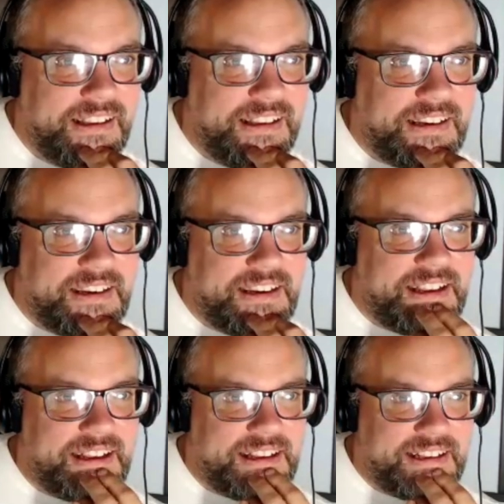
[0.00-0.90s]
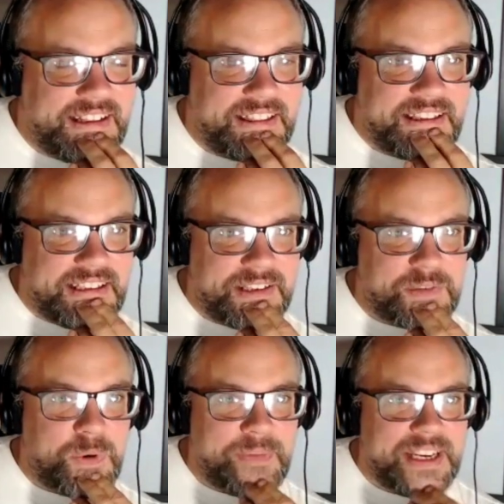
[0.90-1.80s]
And I think
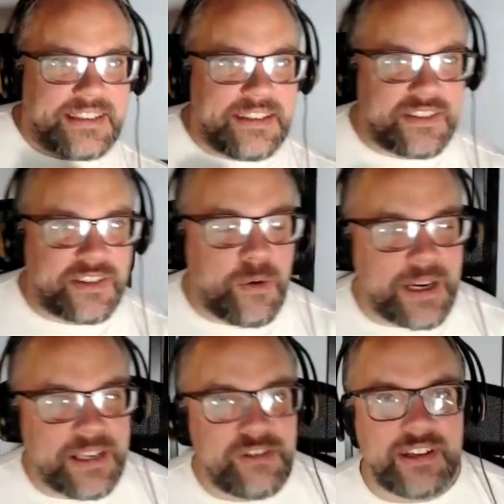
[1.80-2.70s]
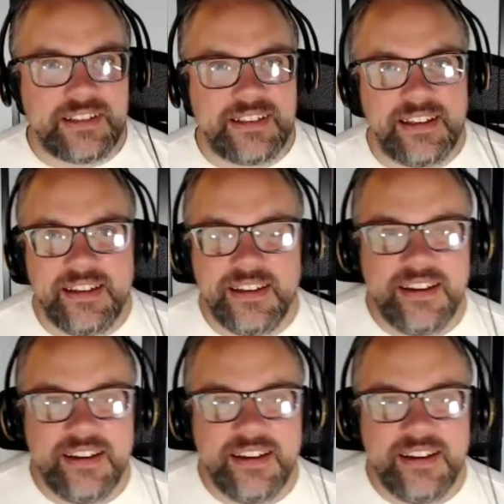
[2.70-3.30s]
that's what makes it so interesting.